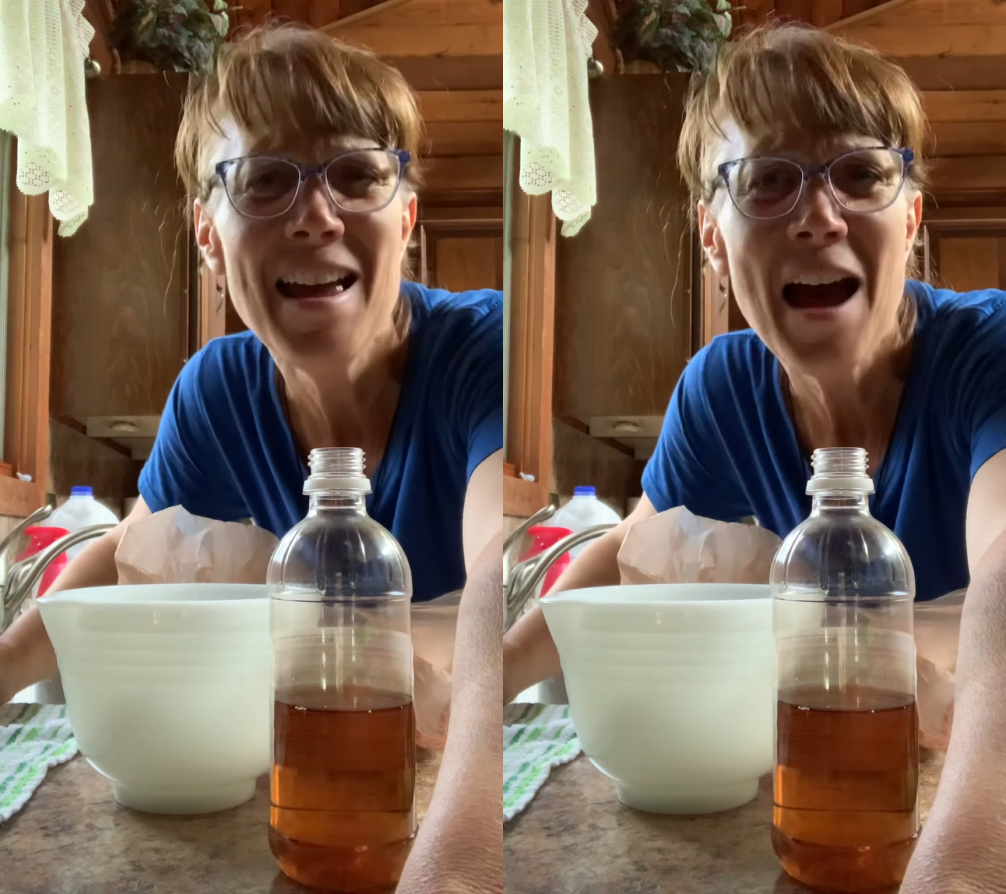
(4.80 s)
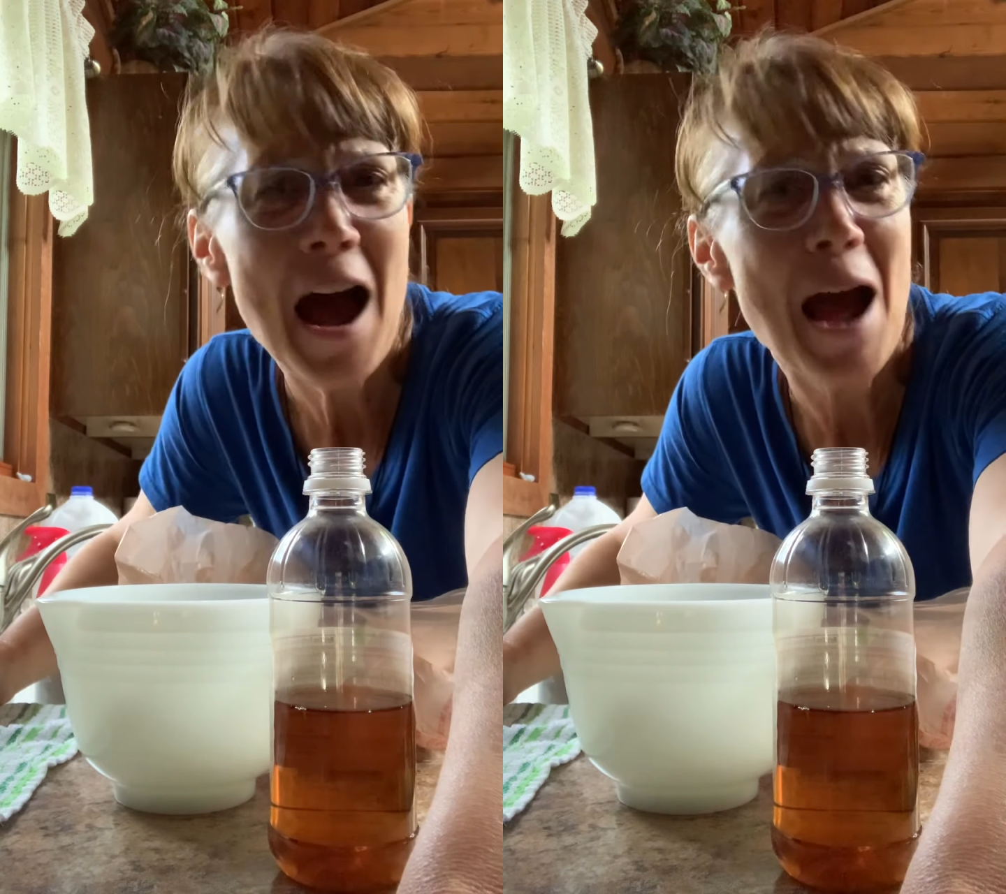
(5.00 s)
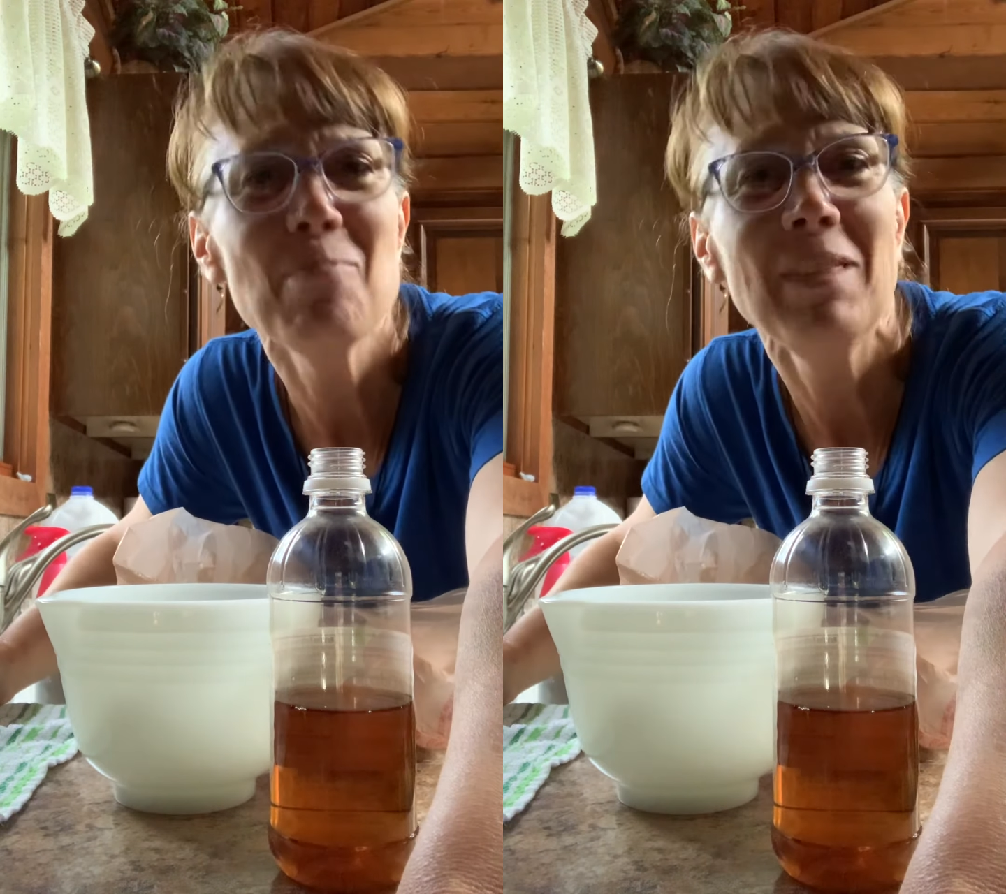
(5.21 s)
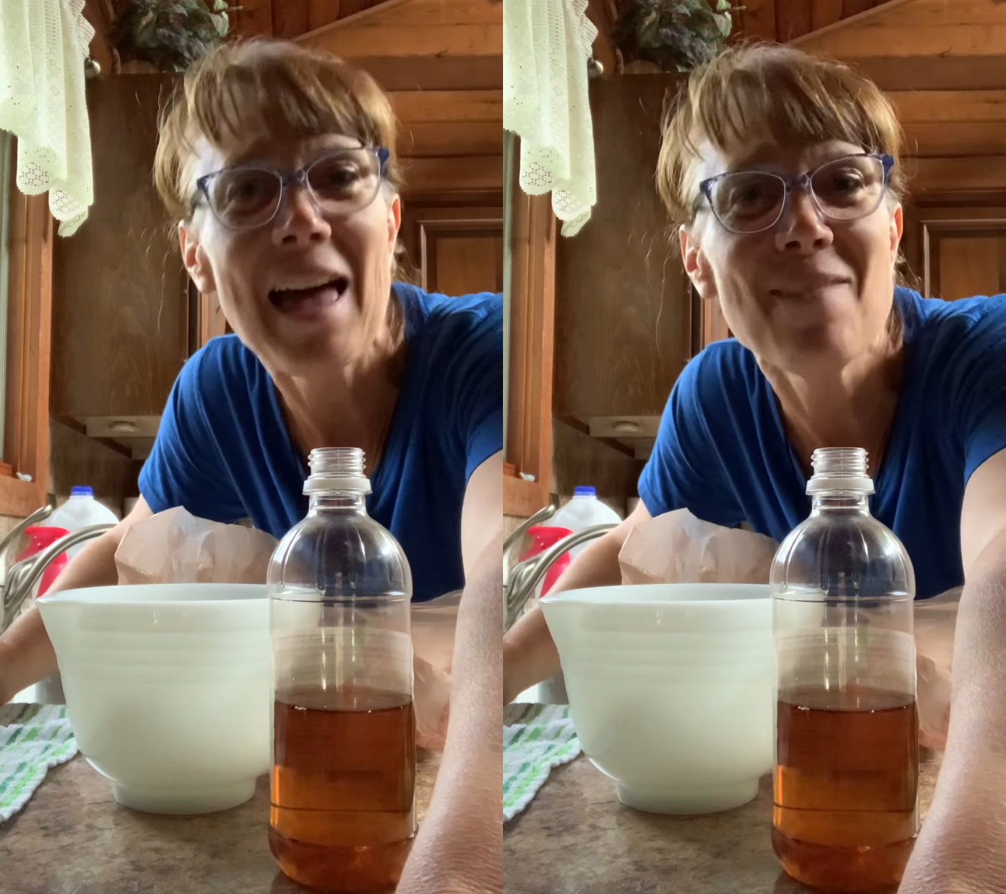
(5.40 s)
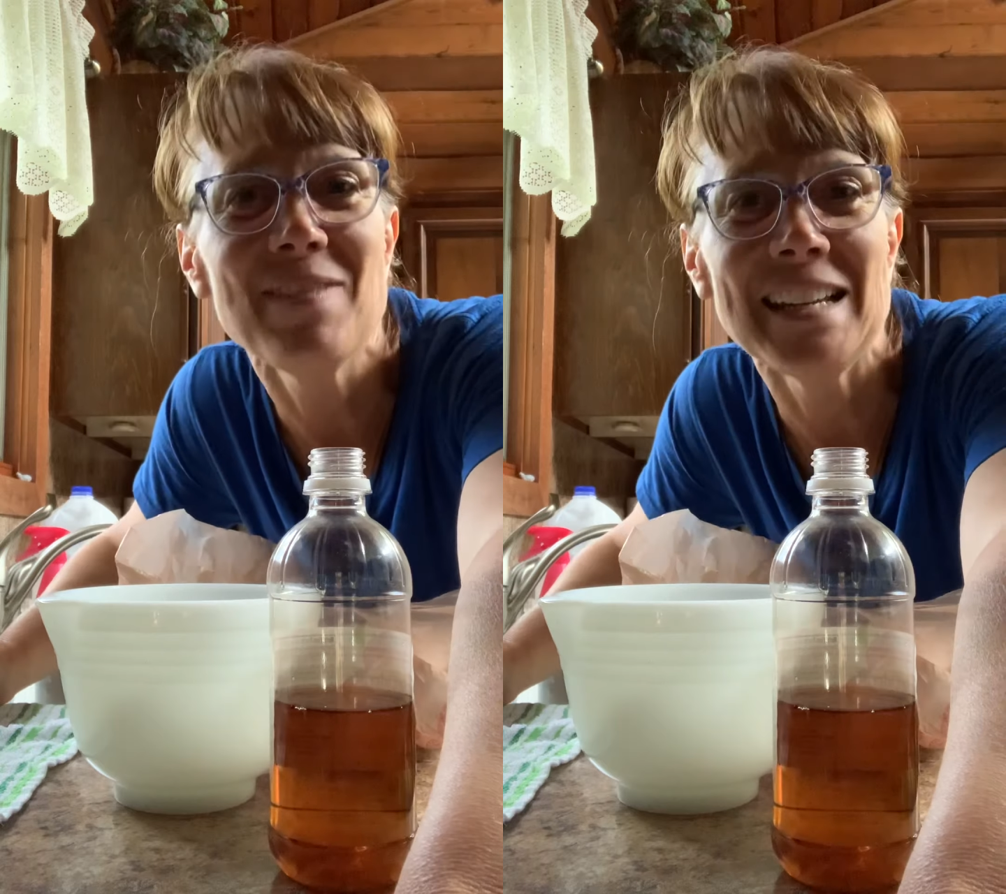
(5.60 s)
I'm
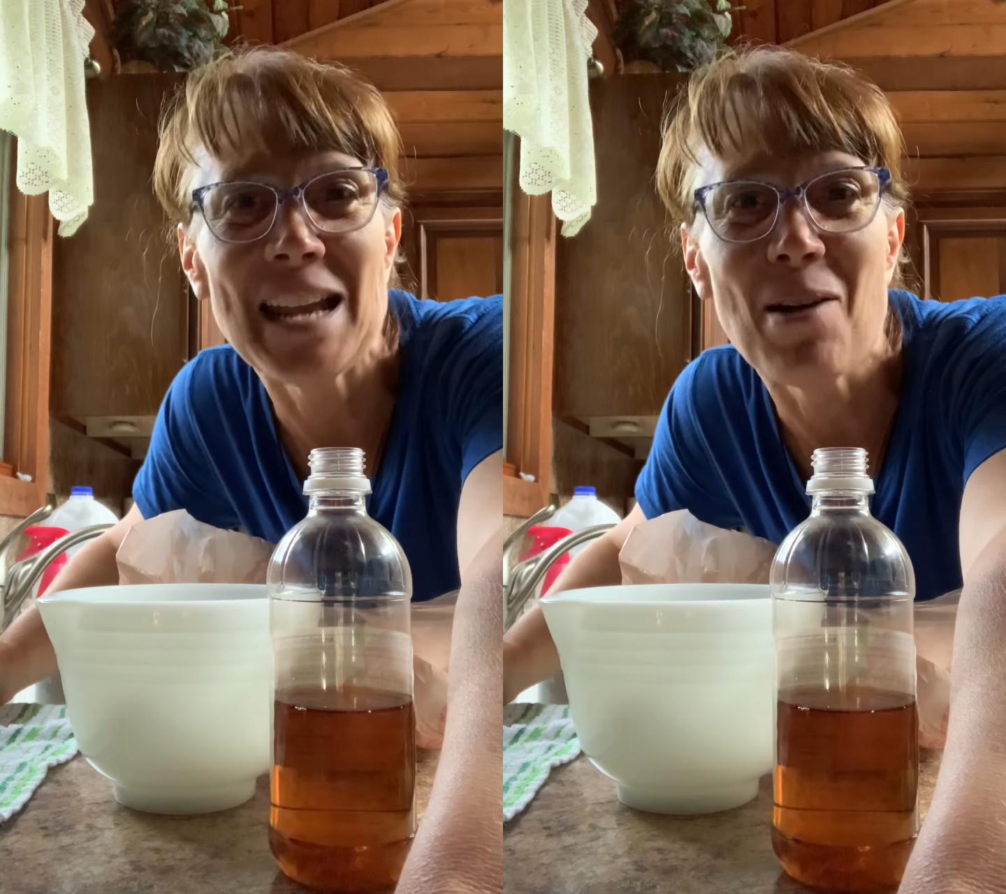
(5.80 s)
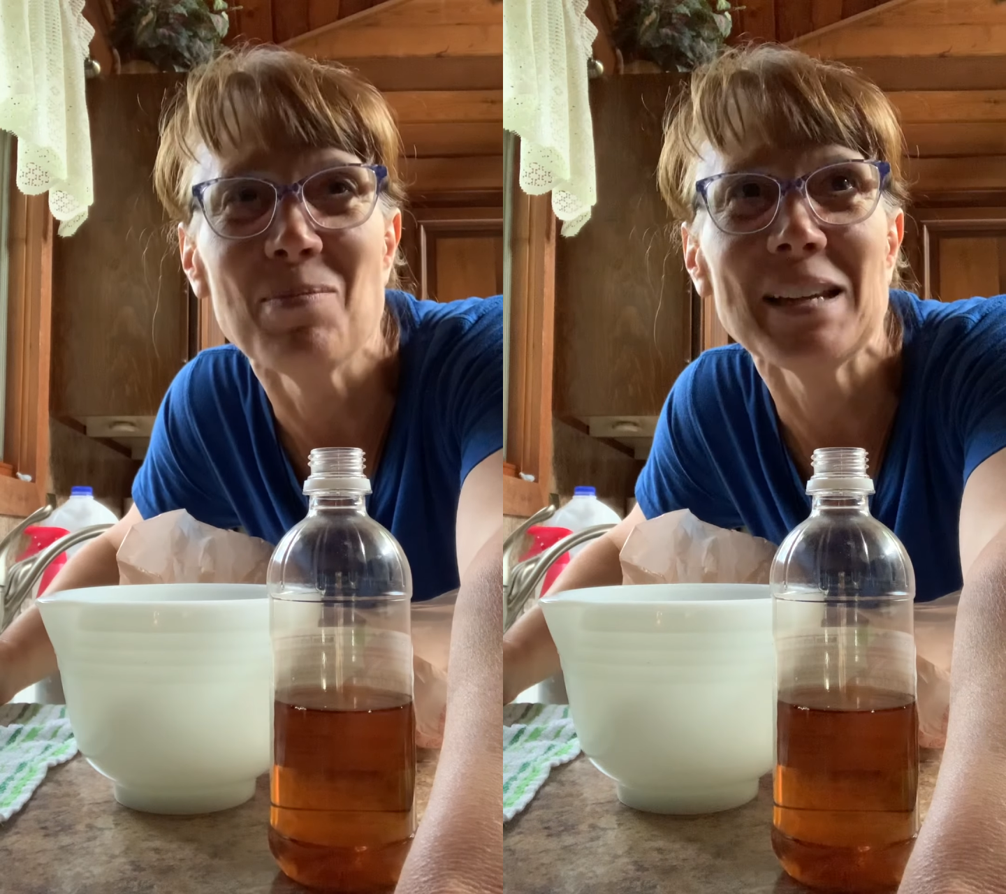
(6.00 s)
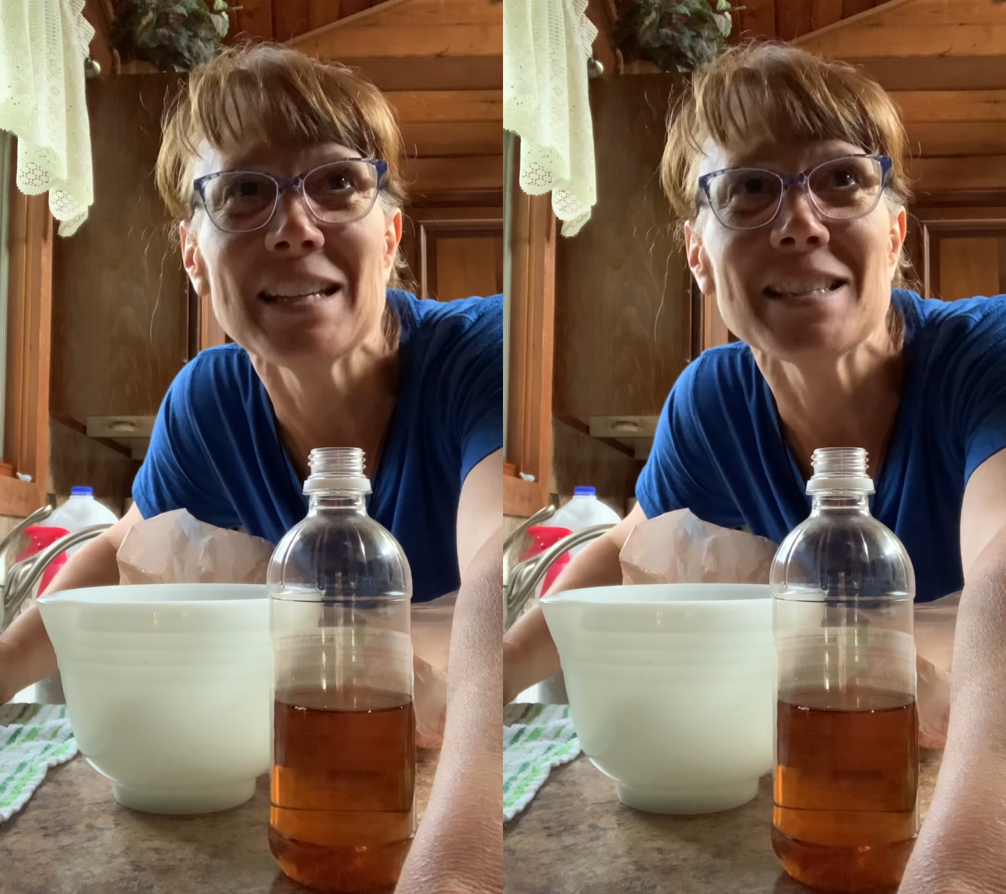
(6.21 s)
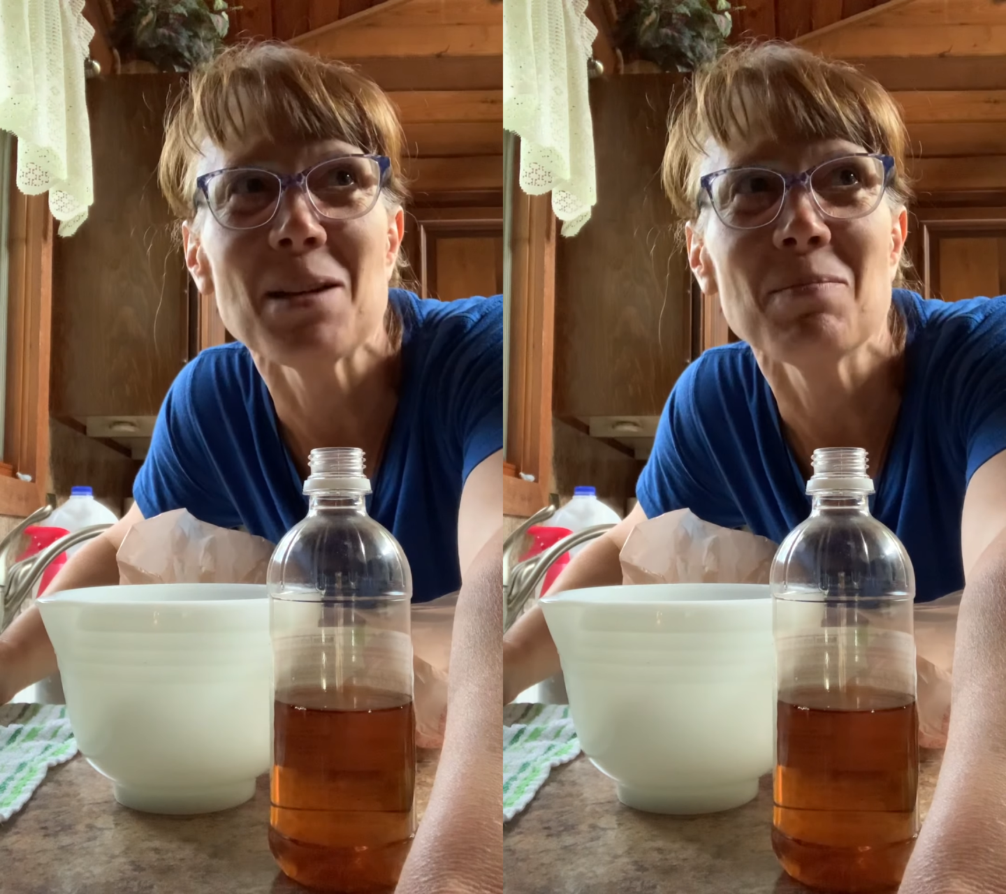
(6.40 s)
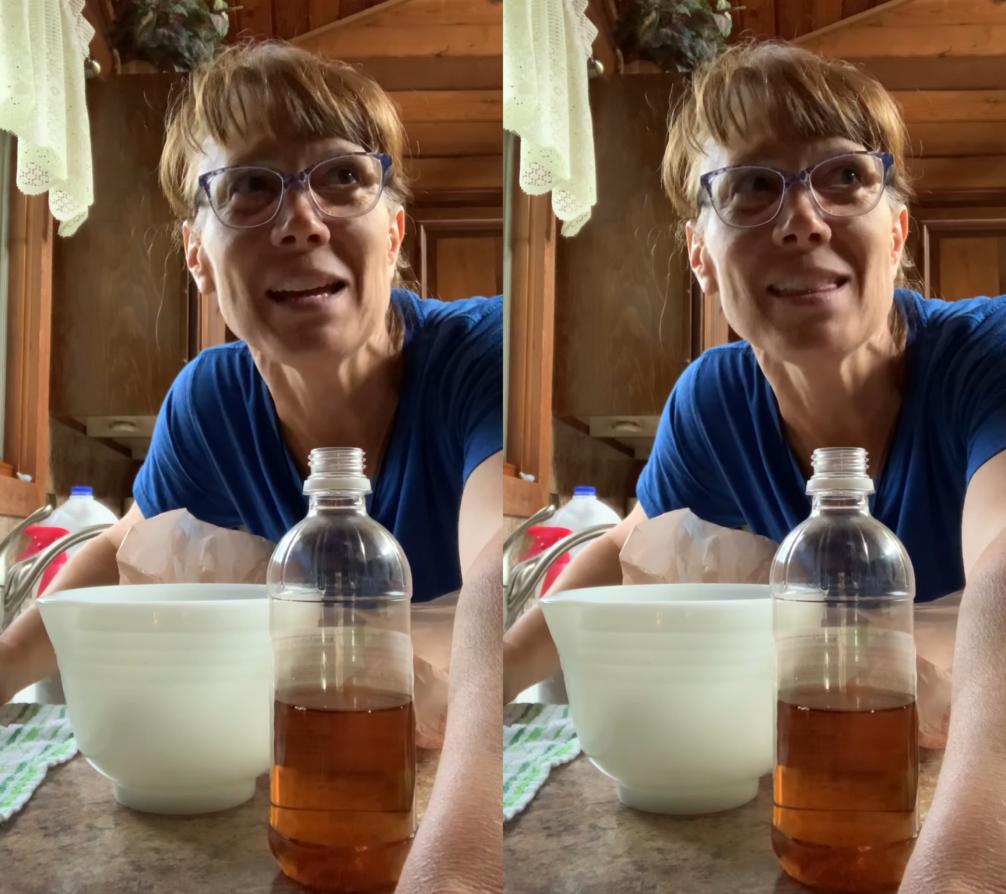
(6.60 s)
laughing now because
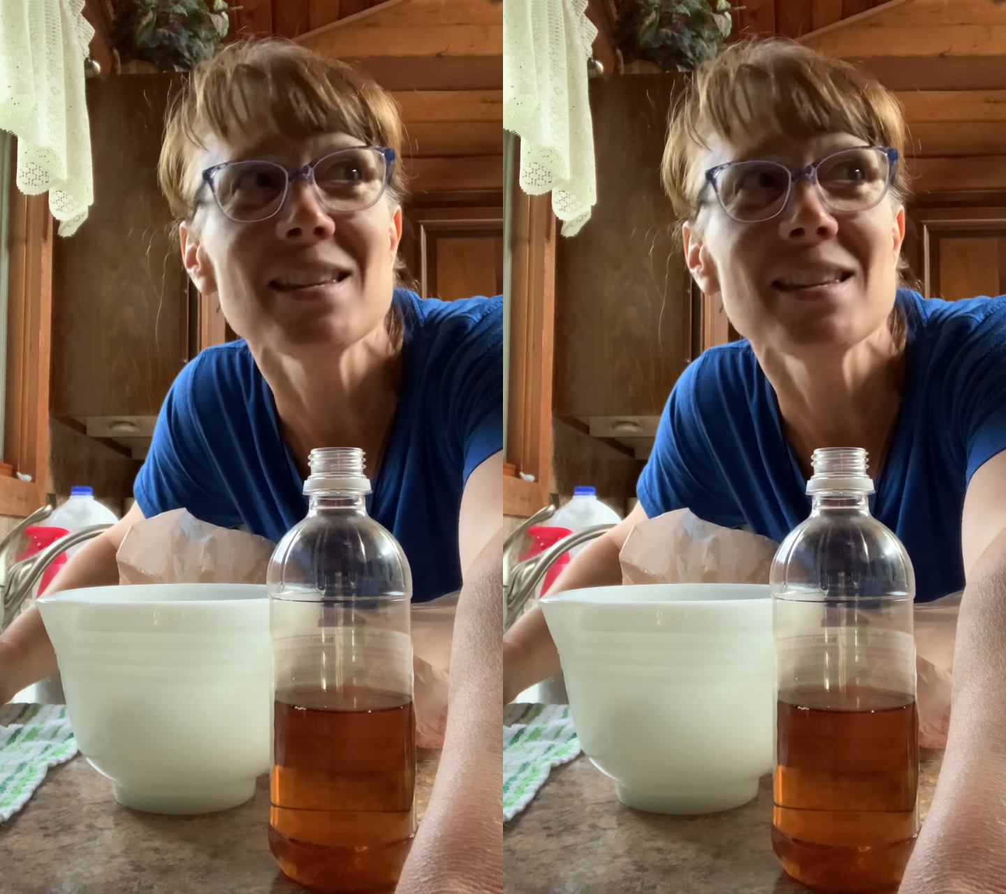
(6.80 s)
I'm like,